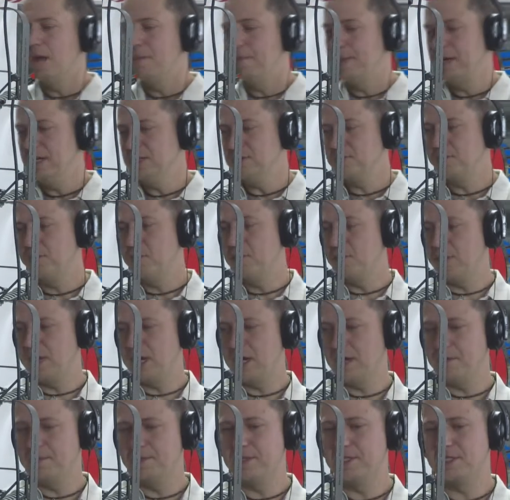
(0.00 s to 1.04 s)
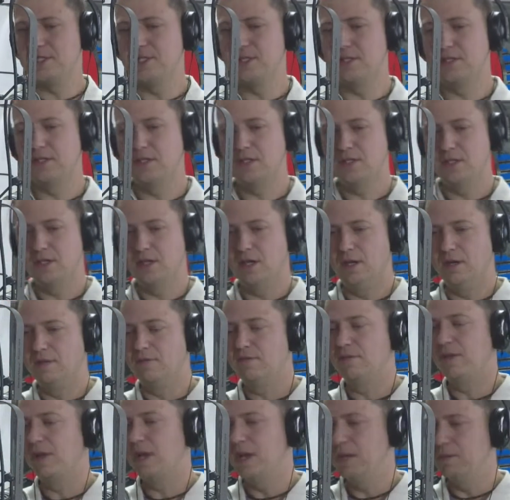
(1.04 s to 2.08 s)
Bounce Boot Camp is an
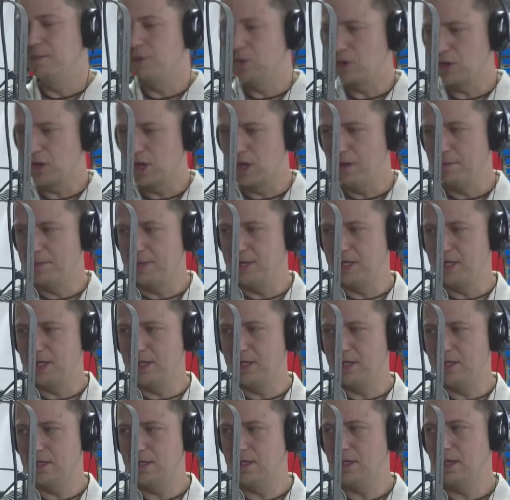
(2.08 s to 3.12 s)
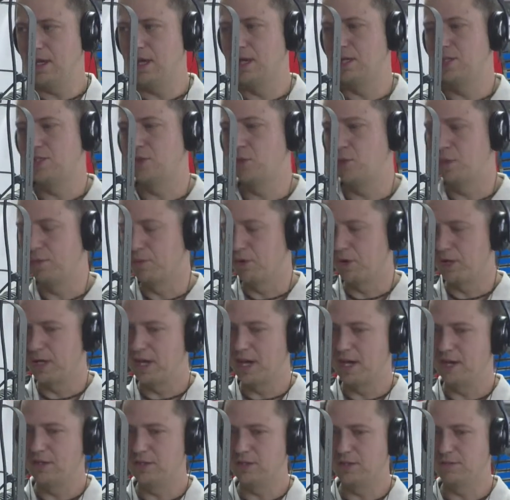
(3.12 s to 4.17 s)
inflatable company. So we bring
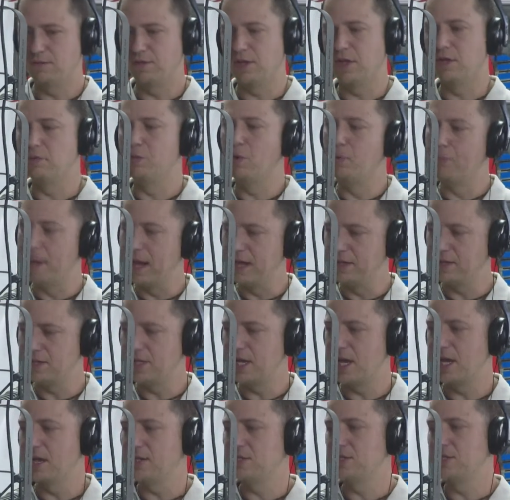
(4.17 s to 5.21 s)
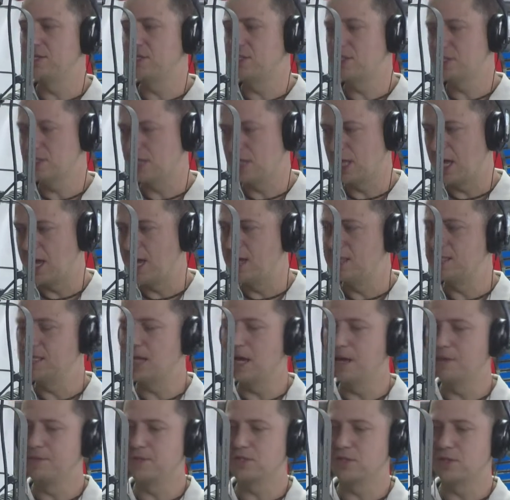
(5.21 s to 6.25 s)
out inflatable bounce houses, slides,
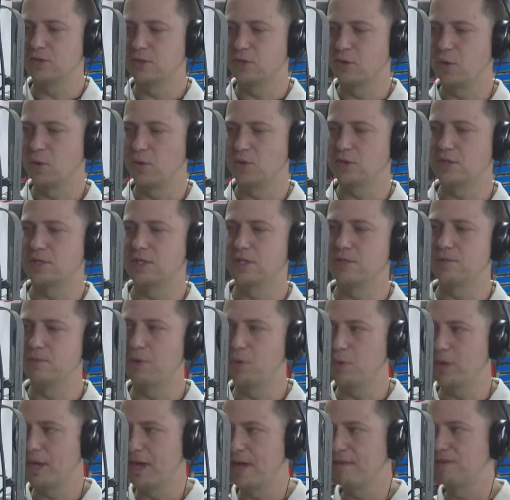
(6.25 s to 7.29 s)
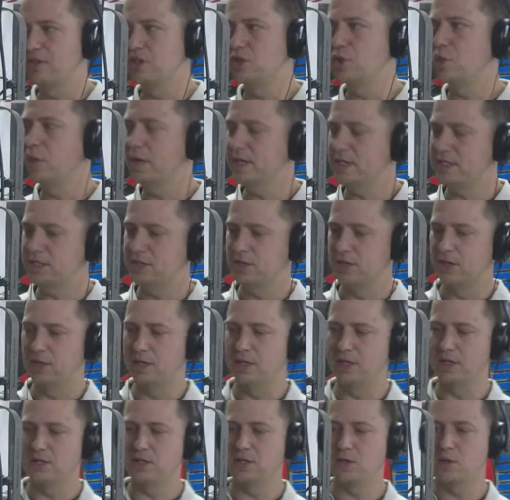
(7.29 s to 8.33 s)
obstacle courses, but we have a twist on
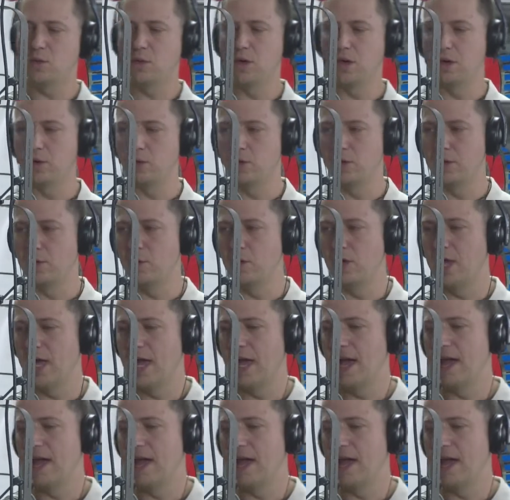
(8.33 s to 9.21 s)
it where we'll